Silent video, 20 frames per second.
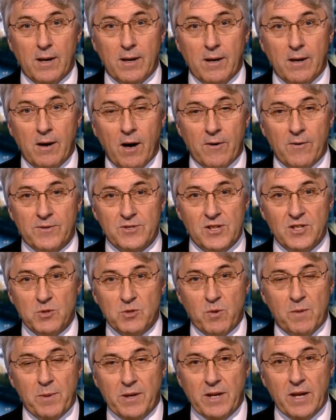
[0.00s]
Uh,
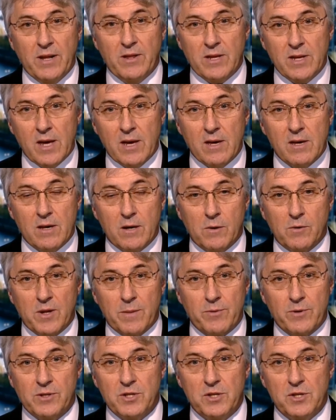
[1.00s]
since we've been in the E U,
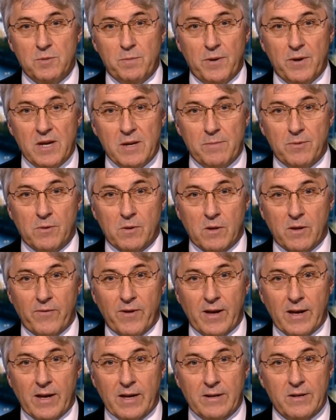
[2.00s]
the British people
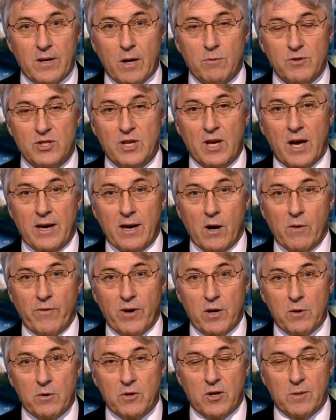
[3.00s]
have had no say
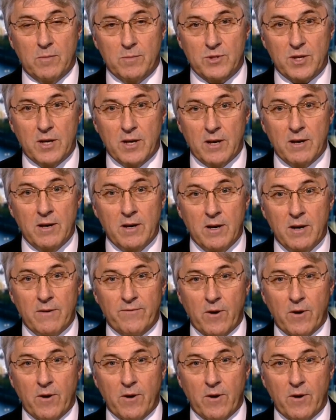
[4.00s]
over who comes here